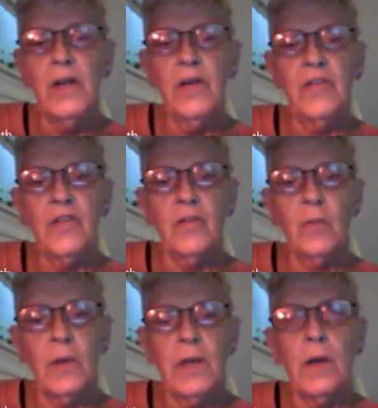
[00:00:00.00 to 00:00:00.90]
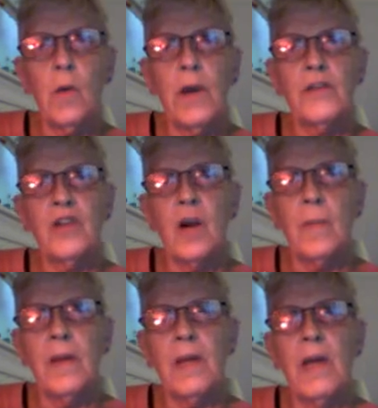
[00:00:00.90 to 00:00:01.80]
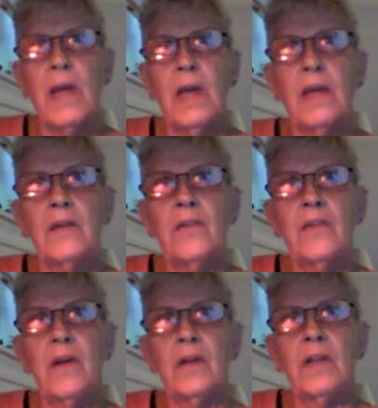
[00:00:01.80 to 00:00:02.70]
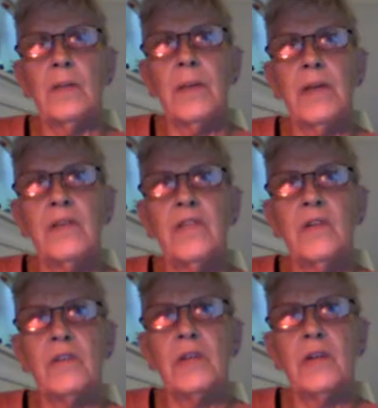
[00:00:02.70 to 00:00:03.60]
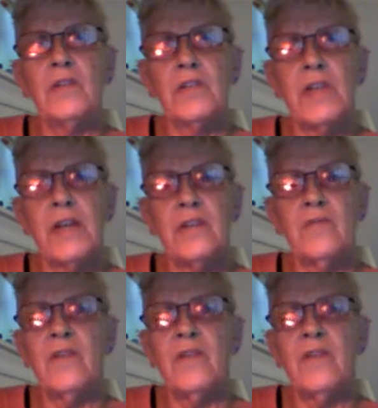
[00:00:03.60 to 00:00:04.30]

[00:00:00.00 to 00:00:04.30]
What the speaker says: she's really quite charming and a little bit easier to understand.